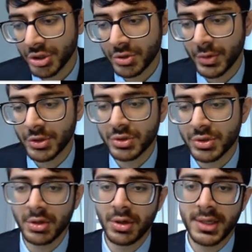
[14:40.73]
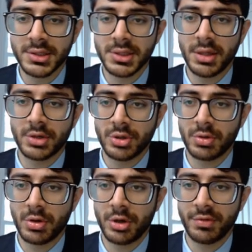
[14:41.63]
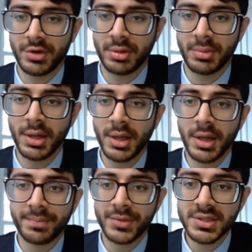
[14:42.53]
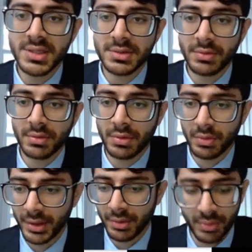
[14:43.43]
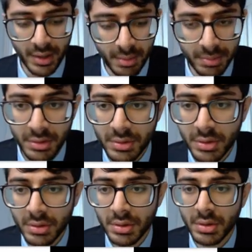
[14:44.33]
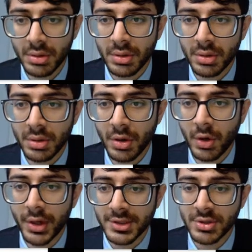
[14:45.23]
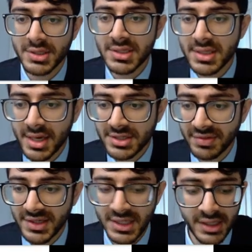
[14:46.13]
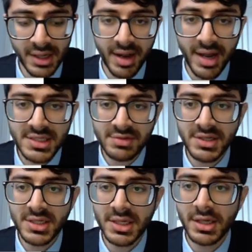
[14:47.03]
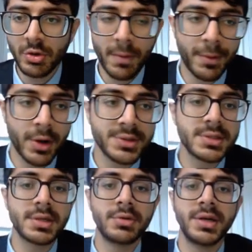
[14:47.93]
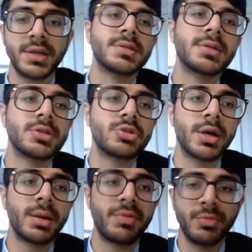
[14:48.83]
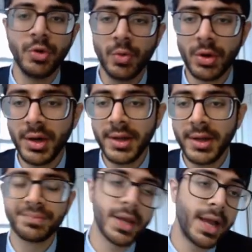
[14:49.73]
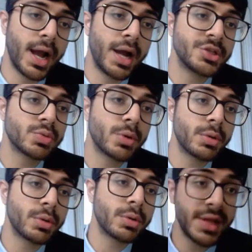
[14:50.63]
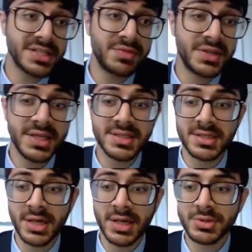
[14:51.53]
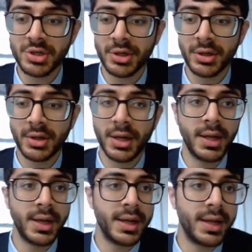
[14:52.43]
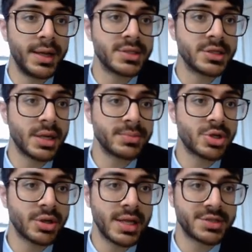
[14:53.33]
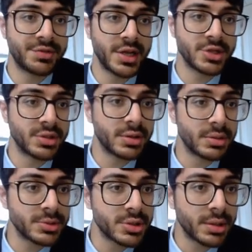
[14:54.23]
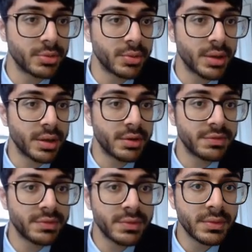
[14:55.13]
you're just going to synchronize electrical cardiovert them. This is what happened? Okay, so this is an SVT. SVT, you can pause this and read this. This is straight up from UR. I just want to point out that SVT is a dumpster classification. How much time do I have?